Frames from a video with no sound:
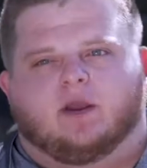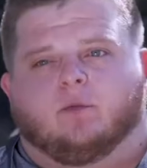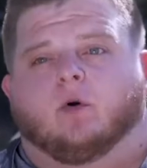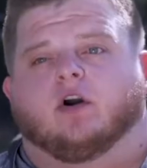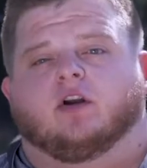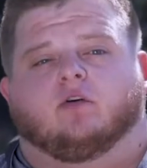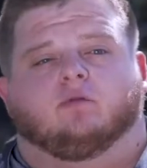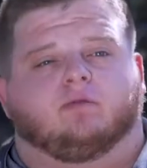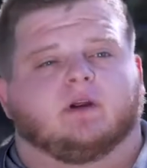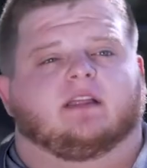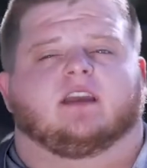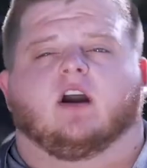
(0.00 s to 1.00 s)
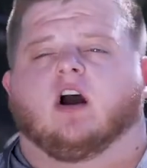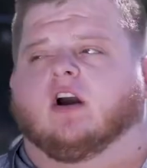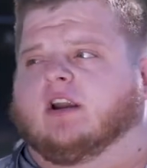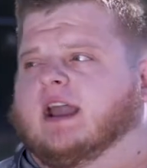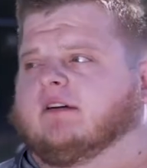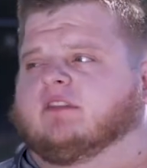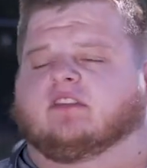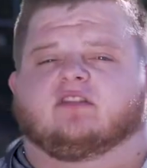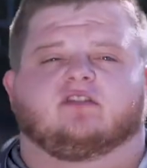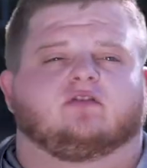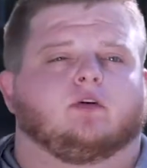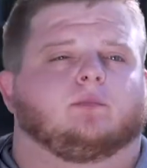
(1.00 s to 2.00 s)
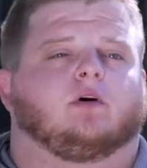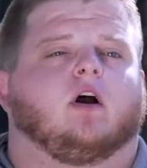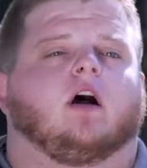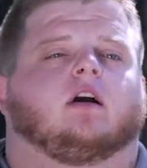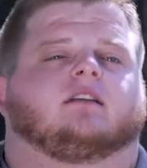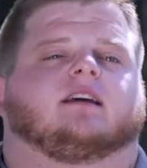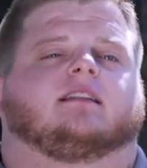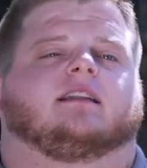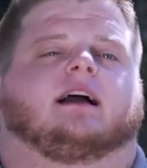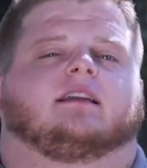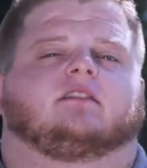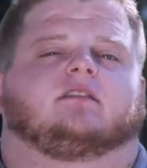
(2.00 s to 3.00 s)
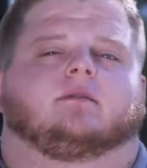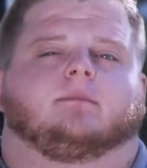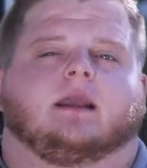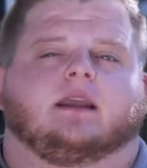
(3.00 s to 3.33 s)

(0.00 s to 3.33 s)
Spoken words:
We work really hard, have these super hard deadlines to